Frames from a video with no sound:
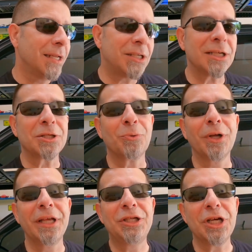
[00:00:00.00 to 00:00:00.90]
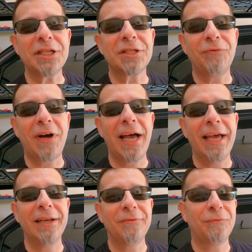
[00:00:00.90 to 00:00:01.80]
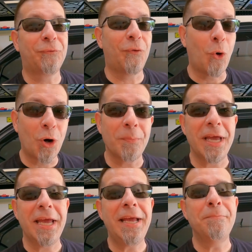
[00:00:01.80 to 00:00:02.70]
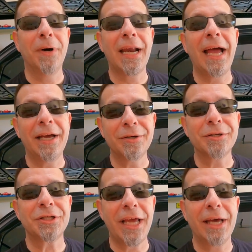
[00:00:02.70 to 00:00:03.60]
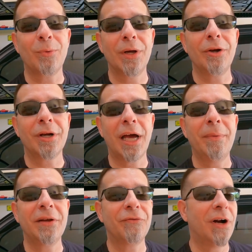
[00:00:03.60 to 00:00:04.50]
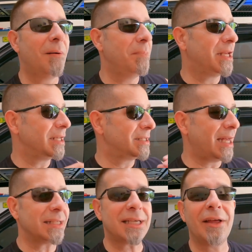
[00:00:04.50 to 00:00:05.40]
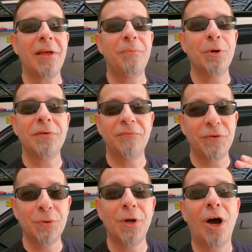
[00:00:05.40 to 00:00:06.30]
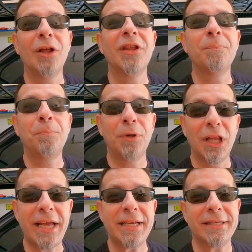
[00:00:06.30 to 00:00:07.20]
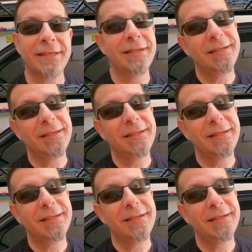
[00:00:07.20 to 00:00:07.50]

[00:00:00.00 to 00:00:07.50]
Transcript: doesn't really justify it for me, but I understand where they're coming from because that's how they put food on the plate.